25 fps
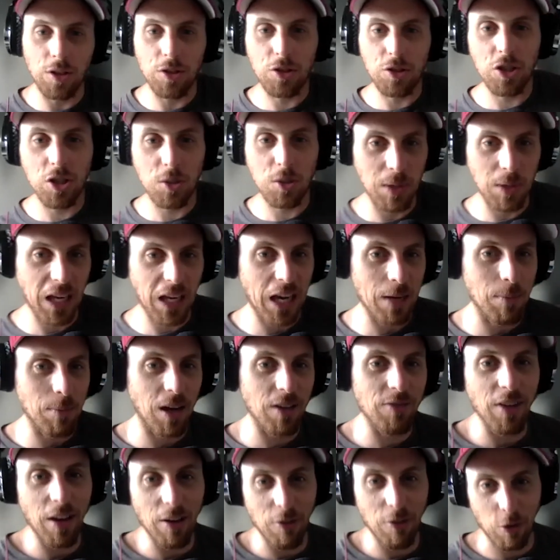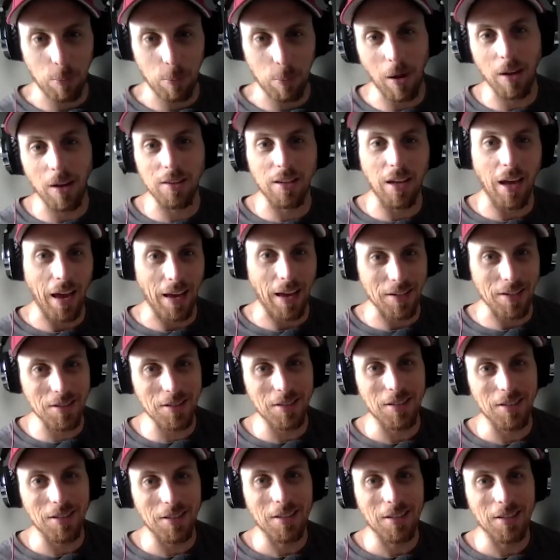this just became my favorite
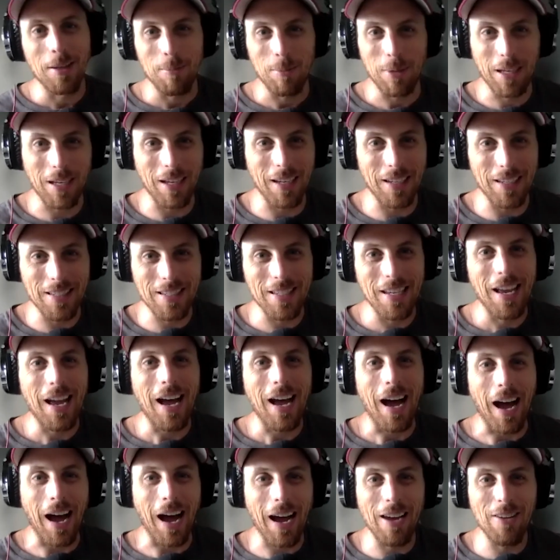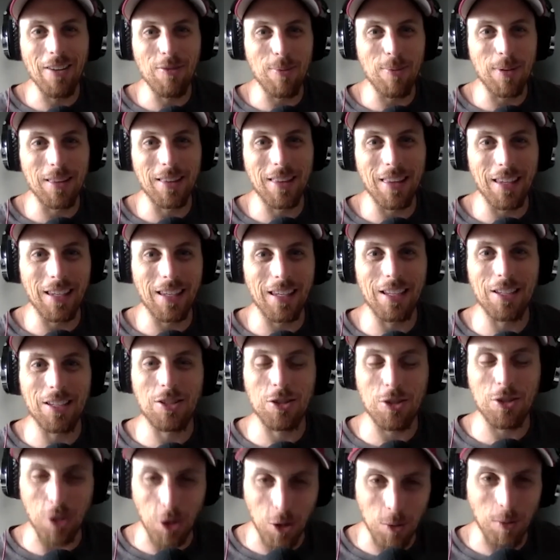podcast because I've been thinking
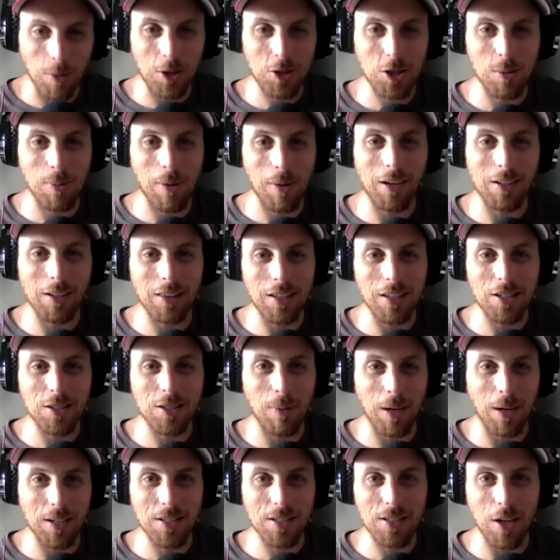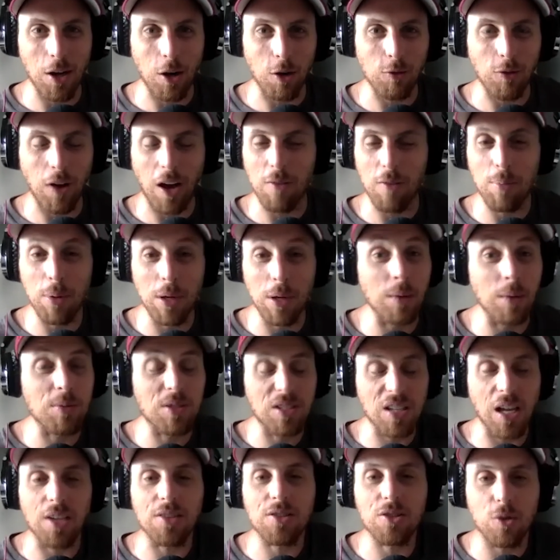so much about this myself. I've been
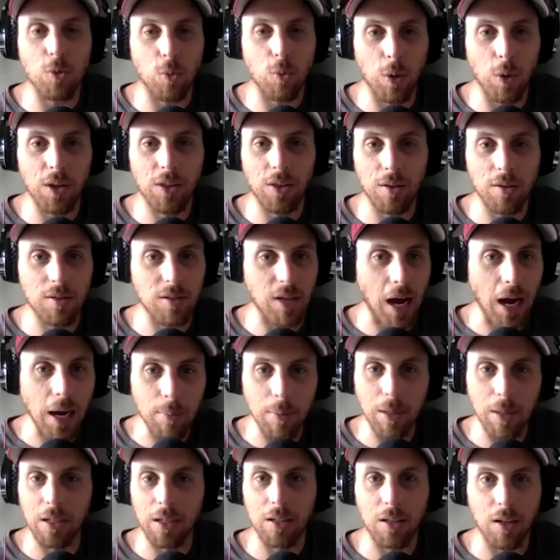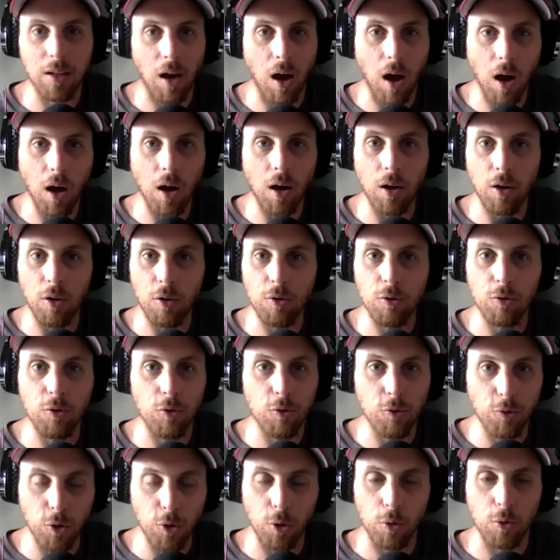obsessed with timing of
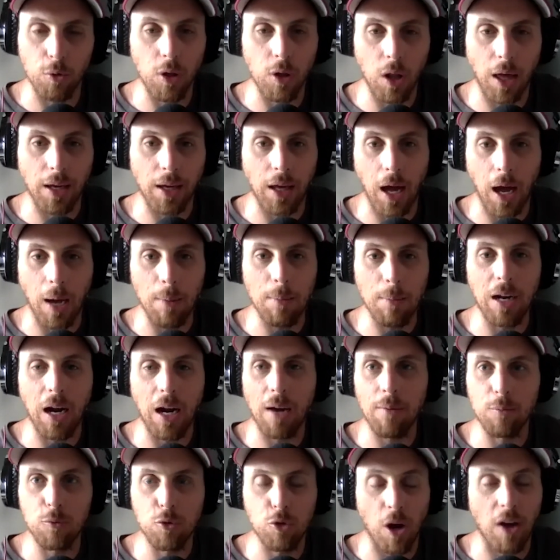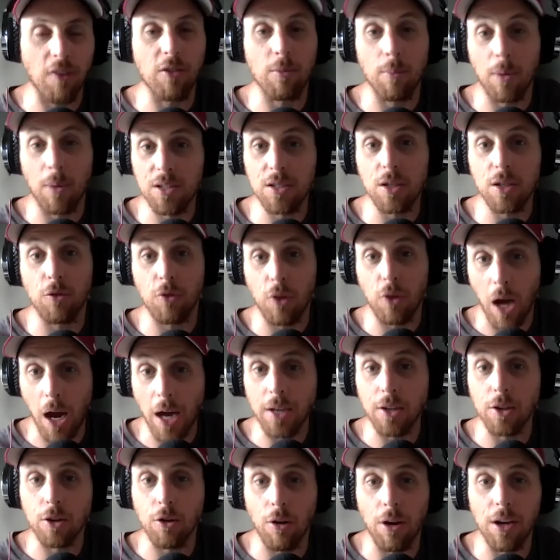food. Like, I mean, I'm driving myself
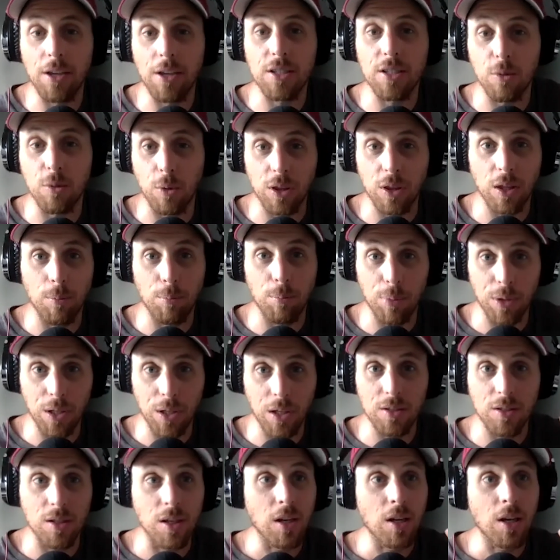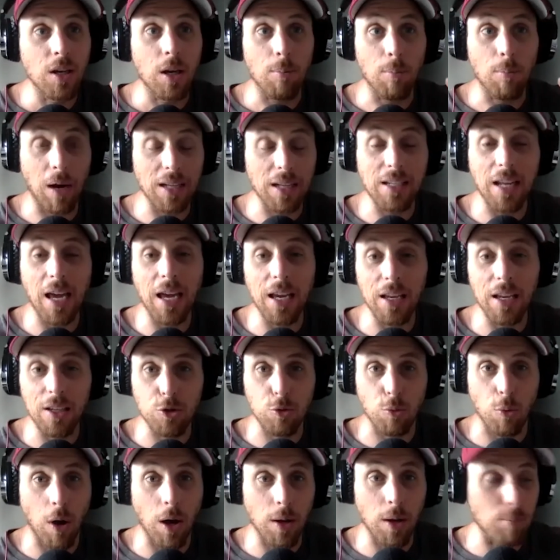kind of crazy with it because my day
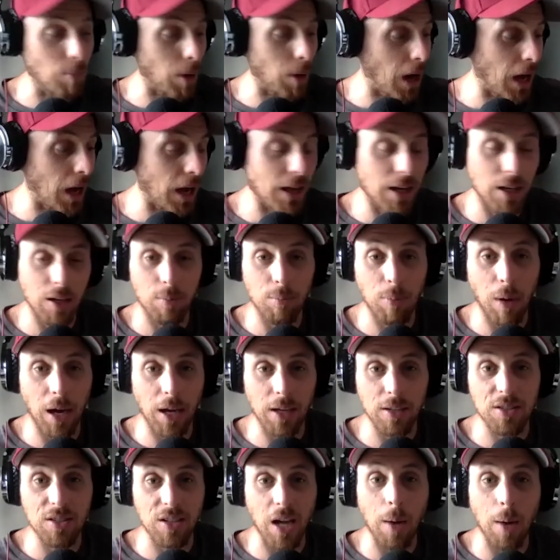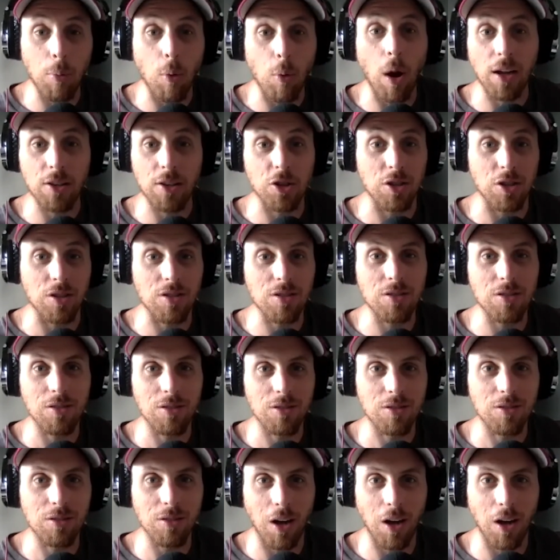is run by stopwatches,